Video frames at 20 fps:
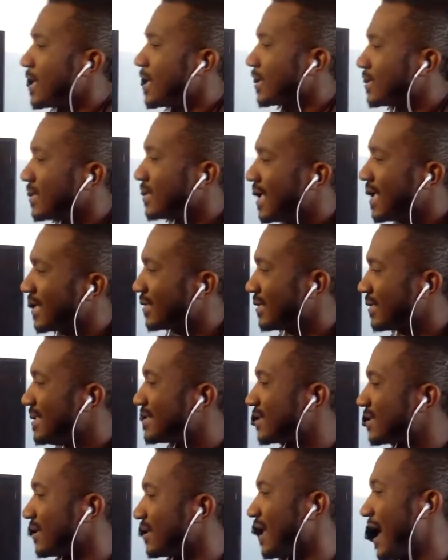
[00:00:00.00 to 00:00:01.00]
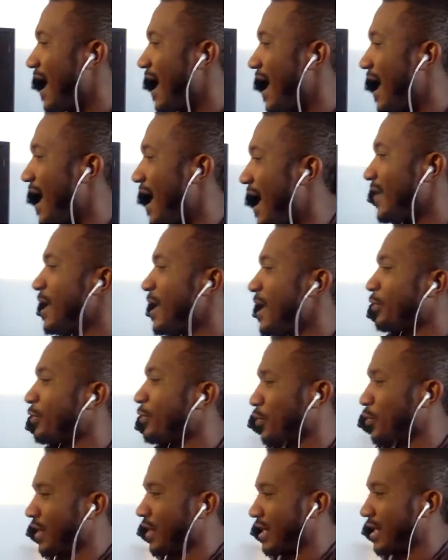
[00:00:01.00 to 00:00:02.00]
Let Lisa live.
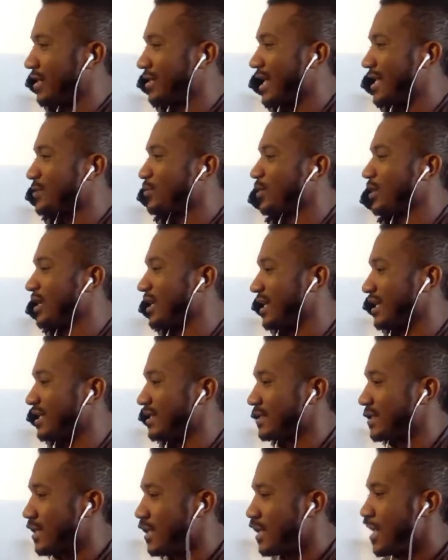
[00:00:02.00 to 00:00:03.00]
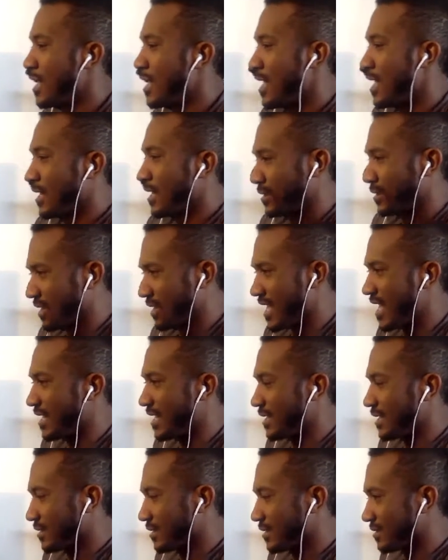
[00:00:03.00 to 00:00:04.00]
Every, that's what it is.
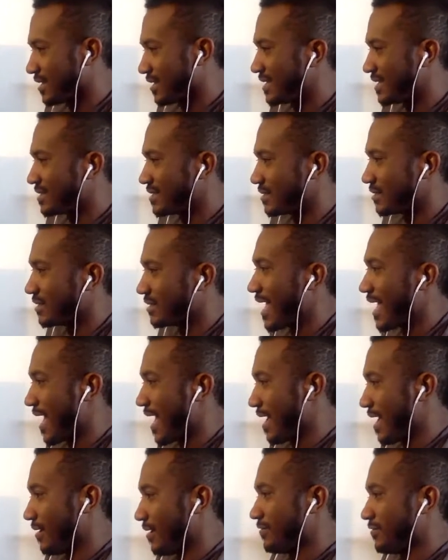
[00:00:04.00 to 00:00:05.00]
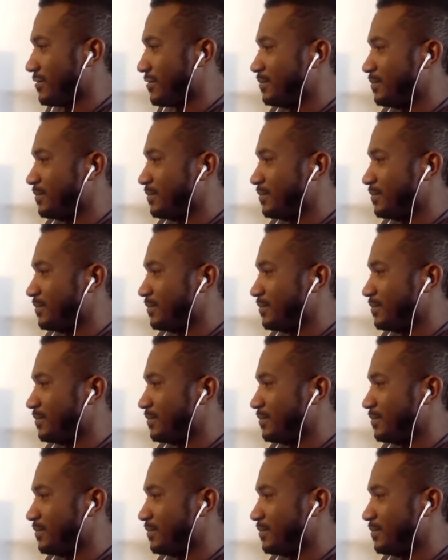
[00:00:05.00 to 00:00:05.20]
Let Lisa live.